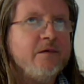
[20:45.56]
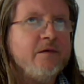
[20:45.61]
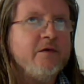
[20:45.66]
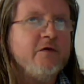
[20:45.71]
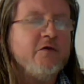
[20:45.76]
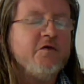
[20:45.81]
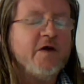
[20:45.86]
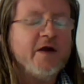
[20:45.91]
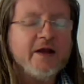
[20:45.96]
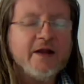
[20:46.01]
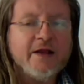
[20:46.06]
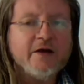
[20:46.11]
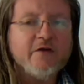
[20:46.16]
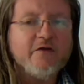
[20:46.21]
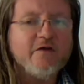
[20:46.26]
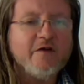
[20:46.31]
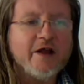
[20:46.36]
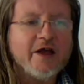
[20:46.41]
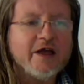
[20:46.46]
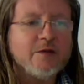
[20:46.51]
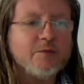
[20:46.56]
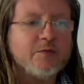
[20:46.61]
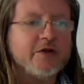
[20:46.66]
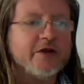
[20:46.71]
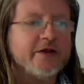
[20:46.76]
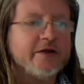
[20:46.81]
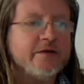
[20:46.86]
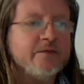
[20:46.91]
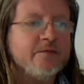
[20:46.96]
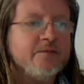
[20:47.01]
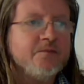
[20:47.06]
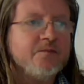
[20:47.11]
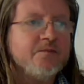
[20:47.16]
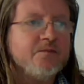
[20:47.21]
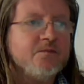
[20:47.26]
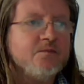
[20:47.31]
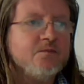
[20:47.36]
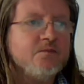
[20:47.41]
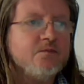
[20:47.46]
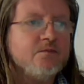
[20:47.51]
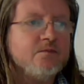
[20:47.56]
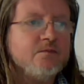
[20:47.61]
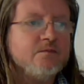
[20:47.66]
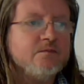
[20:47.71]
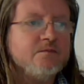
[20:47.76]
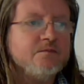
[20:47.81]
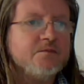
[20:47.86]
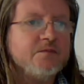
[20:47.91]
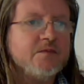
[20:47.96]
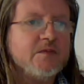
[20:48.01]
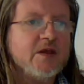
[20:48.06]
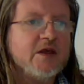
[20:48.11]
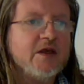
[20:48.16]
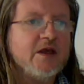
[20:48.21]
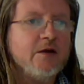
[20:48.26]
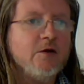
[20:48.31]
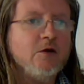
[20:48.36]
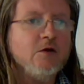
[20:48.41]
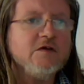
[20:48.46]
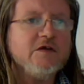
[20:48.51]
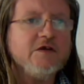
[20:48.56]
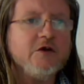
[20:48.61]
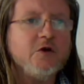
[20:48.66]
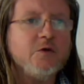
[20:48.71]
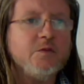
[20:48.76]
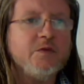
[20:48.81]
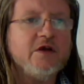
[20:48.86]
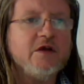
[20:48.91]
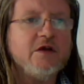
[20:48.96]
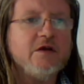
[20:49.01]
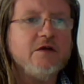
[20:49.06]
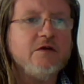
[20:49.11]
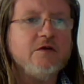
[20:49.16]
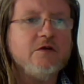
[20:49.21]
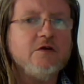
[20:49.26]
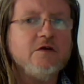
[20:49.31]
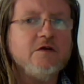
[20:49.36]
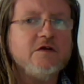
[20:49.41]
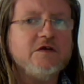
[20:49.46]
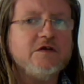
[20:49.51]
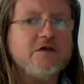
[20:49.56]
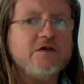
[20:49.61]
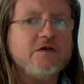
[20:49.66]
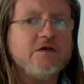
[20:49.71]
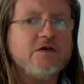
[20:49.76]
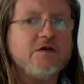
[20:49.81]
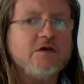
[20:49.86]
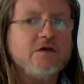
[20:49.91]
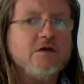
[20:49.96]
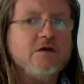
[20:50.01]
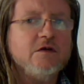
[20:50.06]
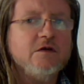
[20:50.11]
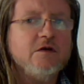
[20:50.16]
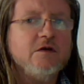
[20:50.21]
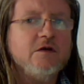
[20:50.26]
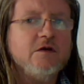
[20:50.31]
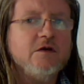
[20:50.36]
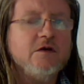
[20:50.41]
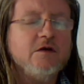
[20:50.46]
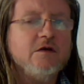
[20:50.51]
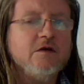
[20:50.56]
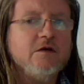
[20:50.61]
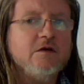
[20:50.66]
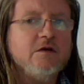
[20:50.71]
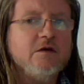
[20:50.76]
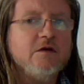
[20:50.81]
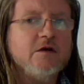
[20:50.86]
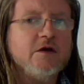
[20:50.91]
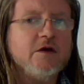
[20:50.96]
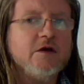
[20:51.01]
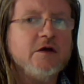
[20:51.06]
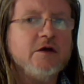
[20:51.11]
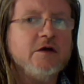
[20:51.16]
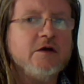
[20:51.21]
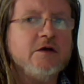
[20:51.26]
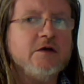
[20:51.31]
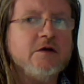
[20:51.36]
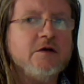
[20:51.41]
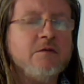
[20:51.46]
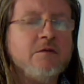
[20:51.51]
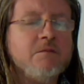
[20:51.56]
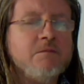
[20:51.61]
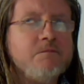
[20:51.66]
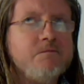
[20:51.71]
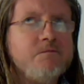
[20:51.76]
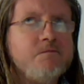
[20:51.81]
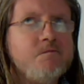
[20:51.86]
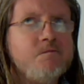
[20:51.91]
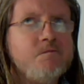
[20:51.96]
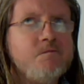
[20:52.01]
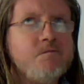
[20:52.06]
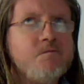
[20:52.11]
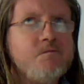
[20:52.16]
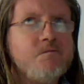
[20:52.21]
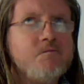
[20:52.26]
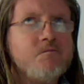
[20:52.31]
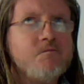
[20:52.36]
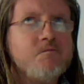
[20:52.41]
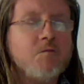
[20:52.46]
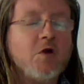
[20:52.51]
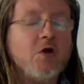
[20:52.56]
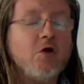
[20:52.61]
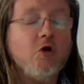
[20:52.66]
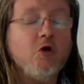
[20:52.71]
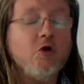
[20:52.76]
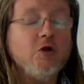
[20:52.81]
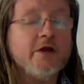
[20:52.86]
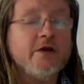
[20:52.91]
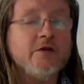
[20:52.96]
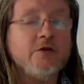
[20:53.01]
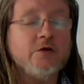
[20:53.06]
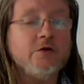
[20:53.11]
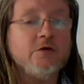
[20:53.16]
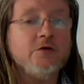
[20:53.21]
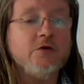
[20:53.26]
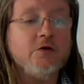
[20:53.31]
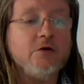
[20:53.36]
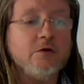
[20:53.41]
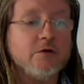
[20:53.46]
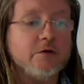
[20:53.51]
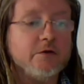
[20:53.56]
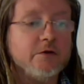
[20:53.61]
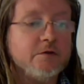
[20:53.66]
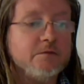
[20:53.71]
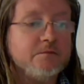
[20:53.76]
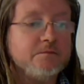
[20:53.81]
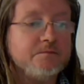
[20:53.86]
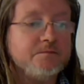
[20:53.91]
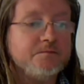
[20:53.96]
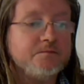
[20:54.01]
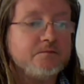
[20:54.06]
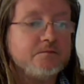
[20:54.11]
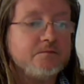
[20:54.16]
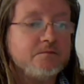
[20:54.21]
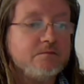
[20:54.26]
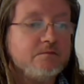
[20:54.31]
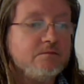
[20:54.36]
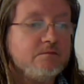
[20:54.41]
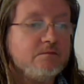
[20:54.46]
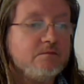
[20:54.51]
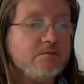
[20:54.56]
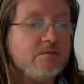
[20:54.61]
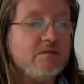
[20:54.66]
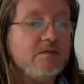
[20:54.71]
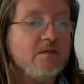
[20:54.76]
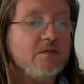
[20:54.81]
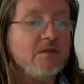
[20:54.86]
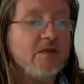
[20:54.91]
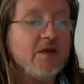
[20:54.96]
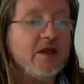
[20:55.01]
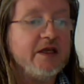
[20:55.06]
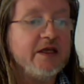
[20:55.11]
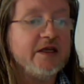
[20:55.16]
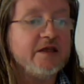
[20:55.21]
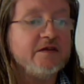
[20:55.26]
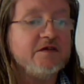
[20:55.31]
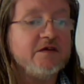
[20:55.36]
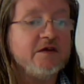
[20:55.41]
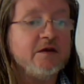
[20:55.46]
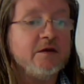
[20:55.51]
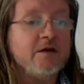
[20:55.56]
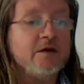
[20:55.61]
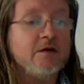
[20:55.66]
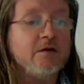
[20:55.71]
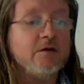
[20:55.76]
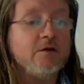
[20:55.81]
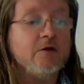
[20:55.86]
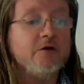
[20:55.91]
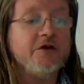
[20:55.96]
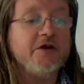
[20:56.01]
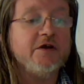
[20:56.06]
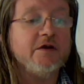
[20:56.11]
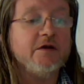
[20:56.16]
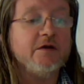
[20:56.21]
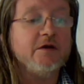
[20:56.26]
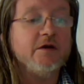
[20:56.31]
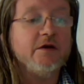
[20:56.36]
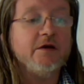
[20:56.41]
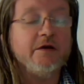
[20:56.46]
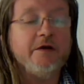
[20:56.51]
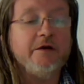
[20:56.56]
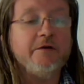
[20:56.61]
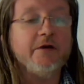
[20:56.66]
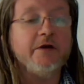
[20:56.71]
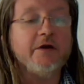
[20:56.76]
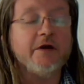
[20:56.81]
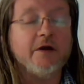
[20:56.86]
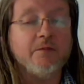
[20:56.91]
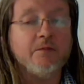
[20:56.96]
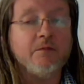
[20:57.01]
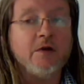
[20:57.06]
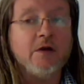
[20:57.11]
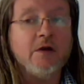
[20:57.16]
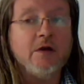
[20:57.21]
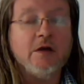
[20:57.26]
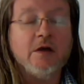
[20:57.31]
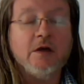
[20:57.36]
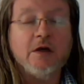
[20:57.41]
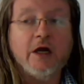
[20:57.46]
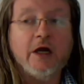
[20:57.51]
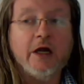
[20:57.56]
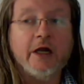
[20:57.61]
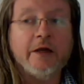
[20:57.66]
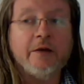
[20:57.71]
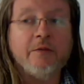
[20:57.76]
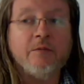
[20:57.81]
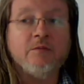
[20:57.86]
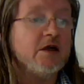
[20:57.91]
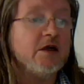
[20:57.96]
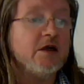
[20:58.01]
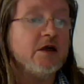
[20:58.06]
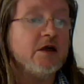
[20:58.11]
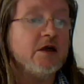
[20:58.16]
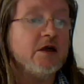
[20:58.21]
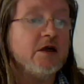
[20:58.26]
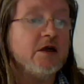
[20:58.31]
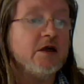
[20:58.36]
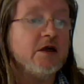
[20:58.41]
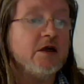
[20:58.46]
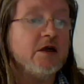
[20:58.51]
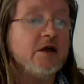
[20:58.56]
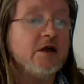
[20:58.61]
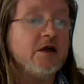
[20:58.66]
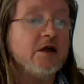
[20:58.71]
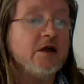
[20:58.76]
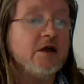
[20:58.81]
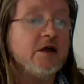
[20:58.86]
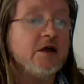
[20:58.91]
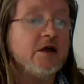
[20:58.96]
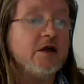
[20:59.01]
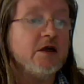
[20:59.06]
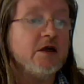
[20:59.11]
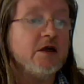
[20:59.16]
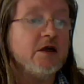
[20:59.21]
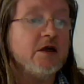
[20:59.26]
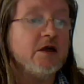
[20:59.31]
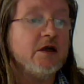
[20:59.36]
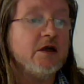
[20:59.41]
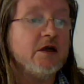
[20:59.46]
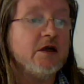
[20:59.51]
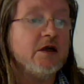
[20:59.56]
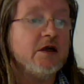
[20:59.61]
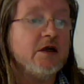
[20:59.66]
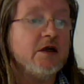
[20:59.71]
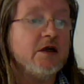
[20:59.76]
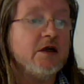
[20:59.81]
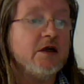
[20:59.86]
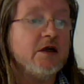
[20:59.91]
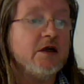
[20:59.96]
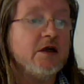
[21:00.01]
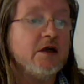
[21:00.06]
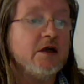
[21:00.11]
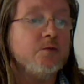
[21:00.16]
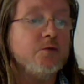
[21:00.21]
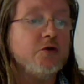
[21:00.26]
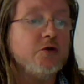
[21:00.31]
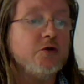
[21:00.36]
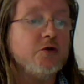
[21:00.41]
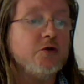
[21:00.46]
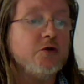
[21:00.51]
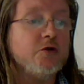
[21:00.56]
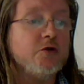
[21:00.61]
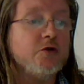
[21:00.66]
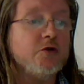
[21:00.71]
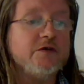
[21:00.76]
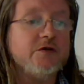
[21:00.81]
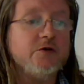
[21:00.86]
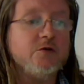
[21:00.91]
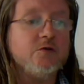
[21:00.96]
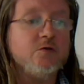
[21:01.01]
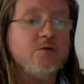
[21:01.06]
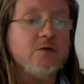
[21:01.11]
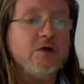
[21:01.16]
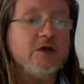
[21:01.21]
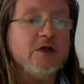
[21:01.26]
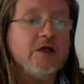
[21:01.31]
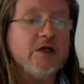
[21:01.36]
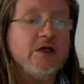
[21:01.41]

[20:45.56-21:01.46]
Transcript: Filing a flight plan can also be just calling the controller and saying, okay, here I am, I'm south of your control zone, and I would like to